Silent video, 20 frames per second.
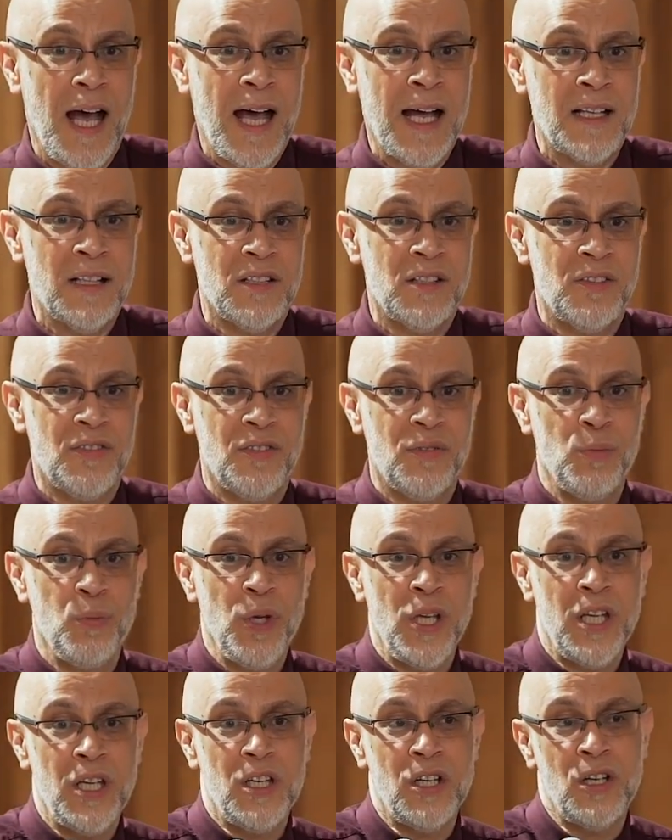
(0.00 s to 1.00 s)
And
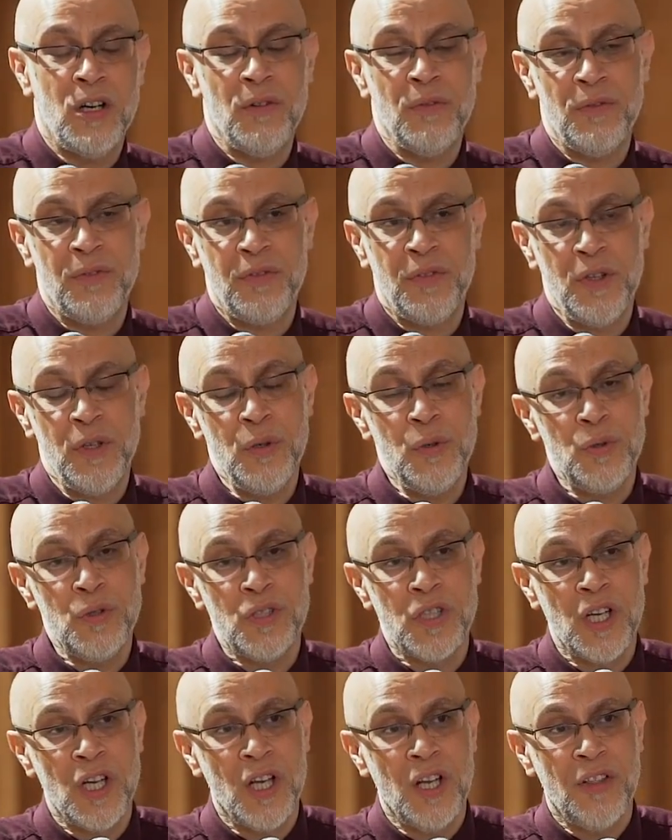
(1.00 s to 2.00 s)
we
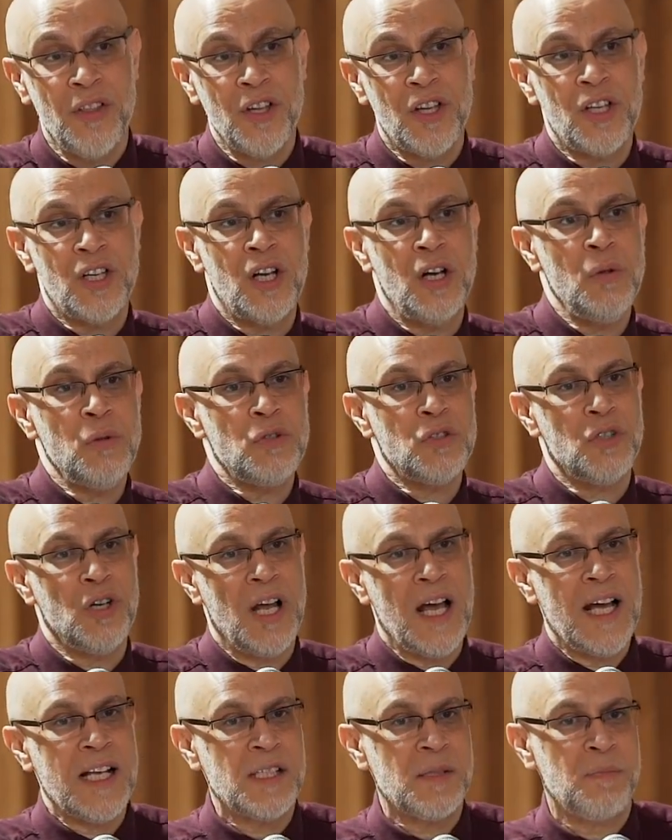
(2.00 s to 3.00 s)
confuse the
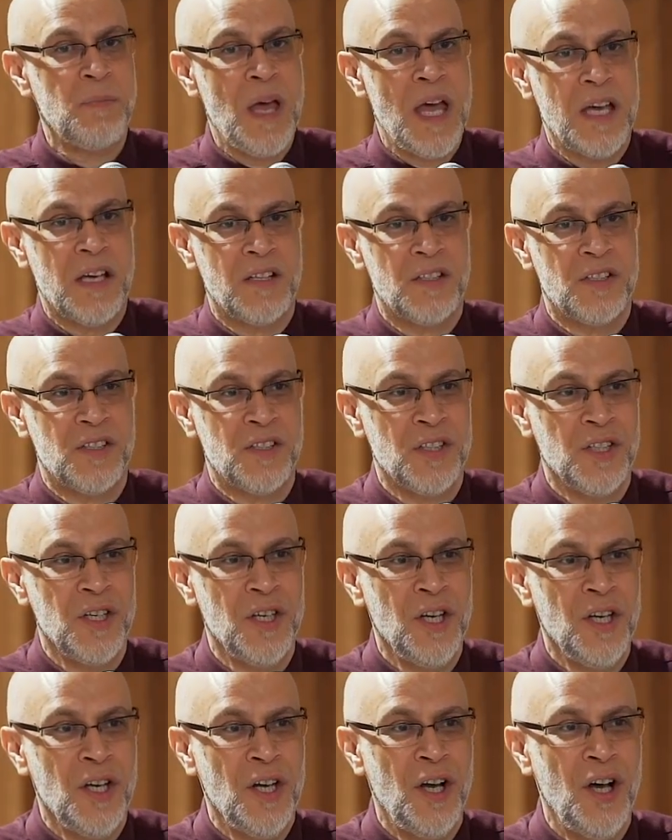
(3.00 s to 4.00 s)
cultural
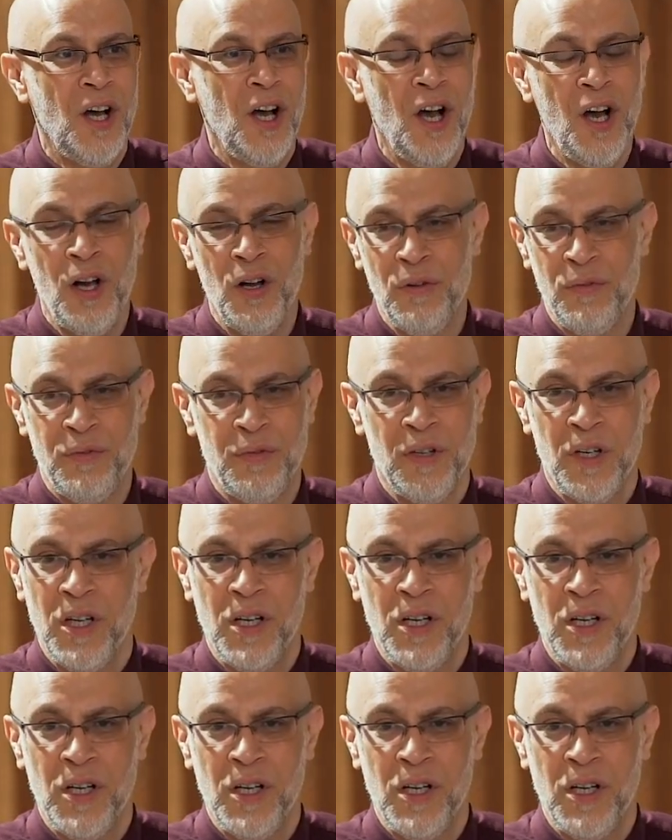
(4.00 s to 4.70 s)
aspects of